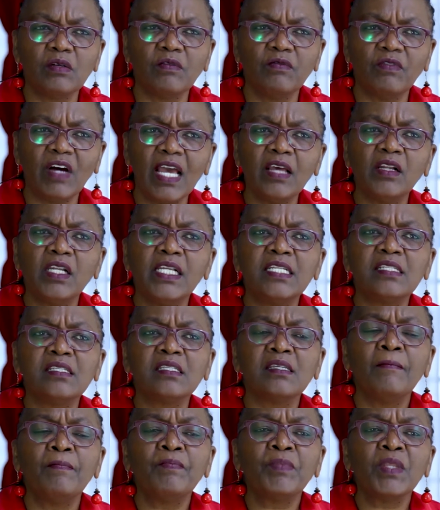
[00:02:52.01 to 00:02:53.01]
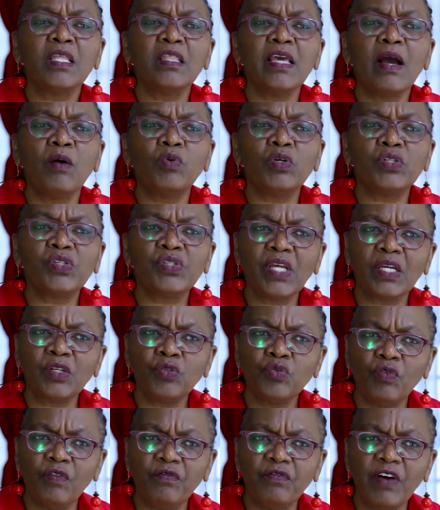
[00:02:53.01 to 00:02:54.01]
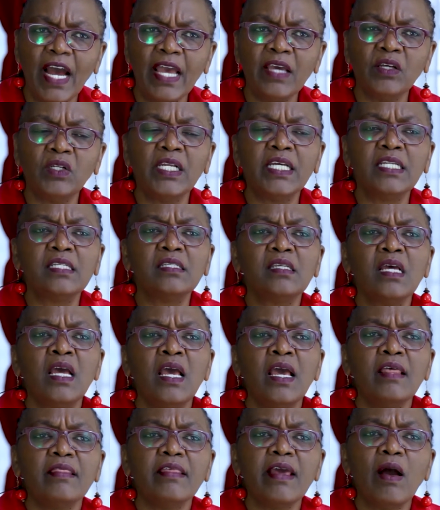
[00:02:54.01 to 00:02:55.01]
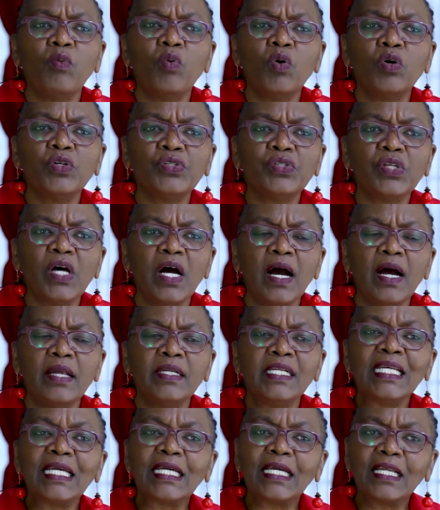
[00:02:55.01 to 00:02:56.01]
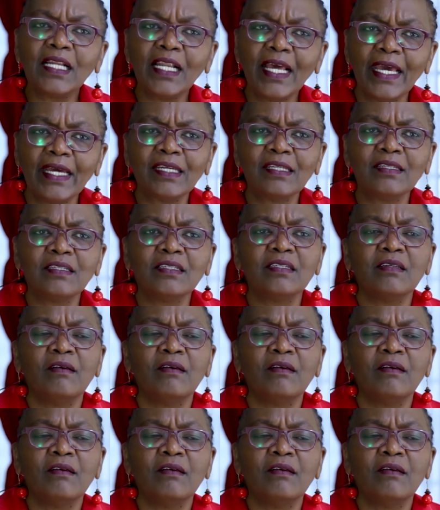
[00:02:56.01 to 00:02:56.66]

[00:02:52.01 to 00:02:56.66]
violence, there was sexual violence, there was neglect,